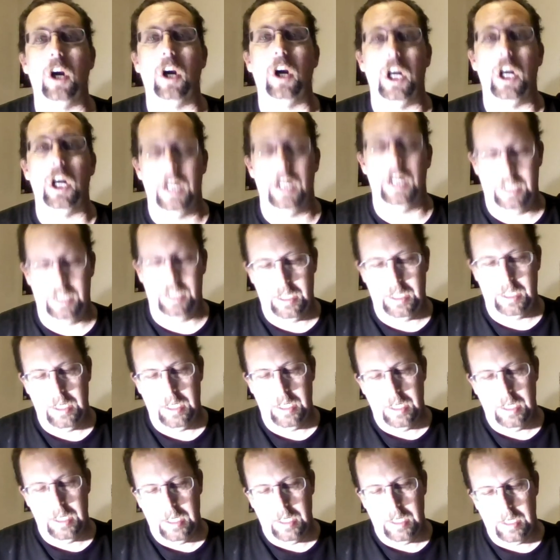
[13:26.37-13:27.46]
Definitely bigger.
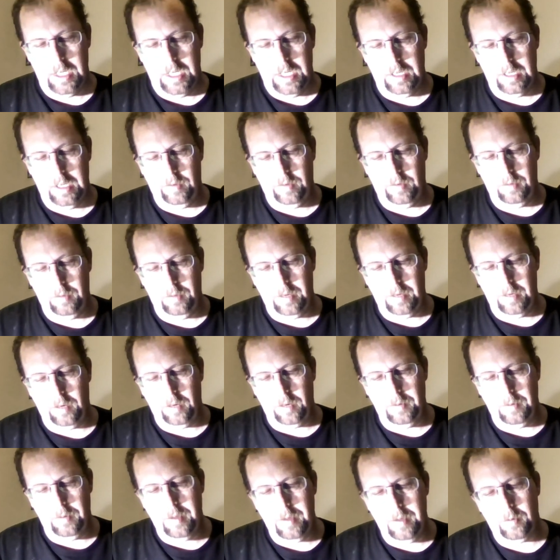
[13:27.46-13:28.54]
We might print this a little bit
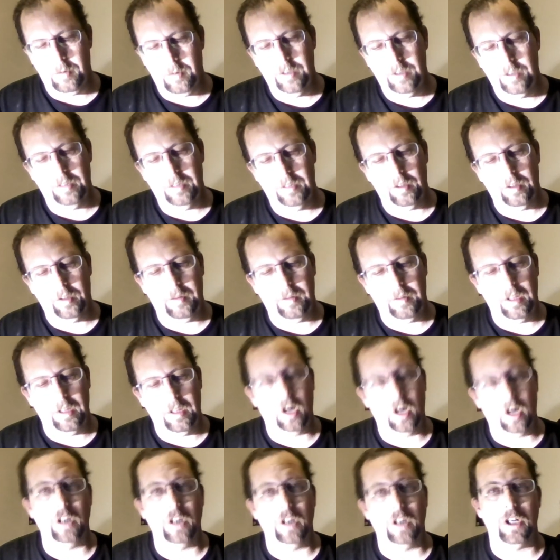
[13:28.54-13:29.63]
larger in
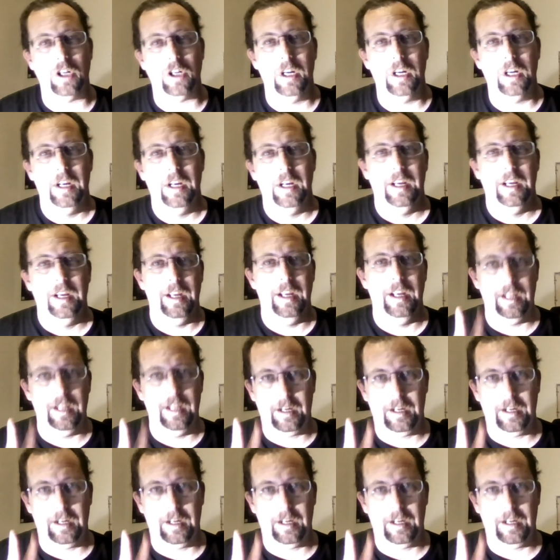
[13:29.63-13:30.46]
like a part 2.